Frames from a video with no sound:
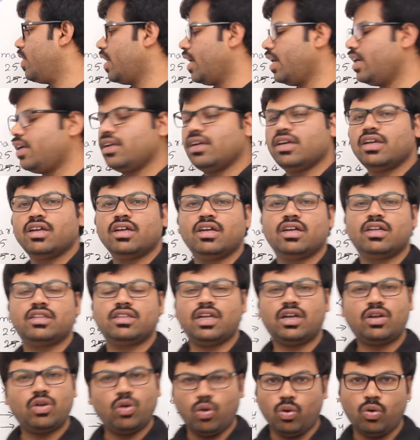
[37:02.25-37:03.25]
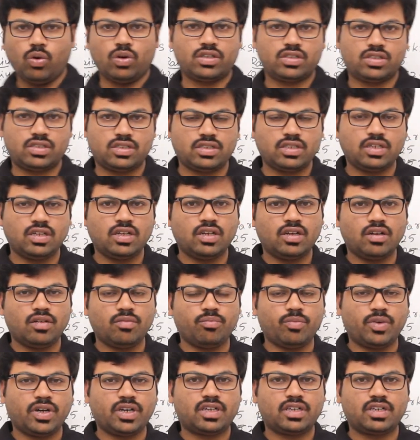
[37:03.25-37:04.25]
right? That holds.
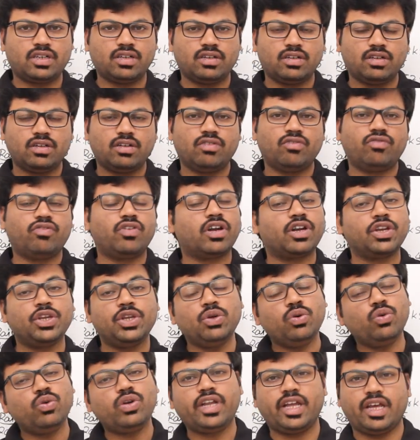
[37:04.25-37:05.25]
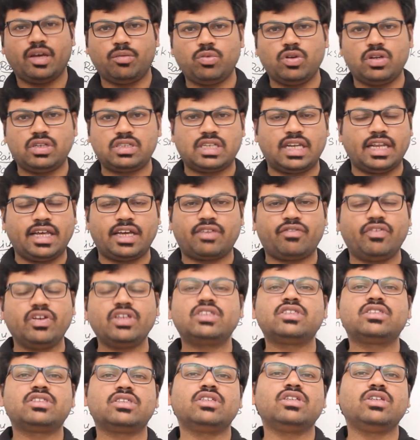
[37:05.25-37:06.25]
But for new tables like
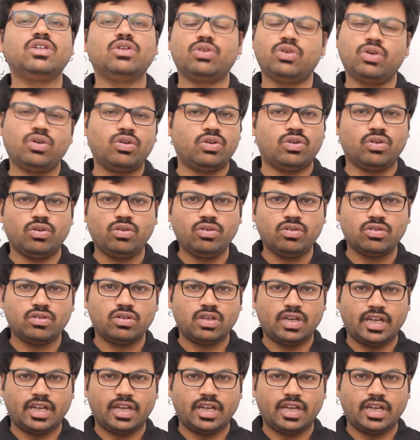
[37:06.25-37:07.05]
which you don't know,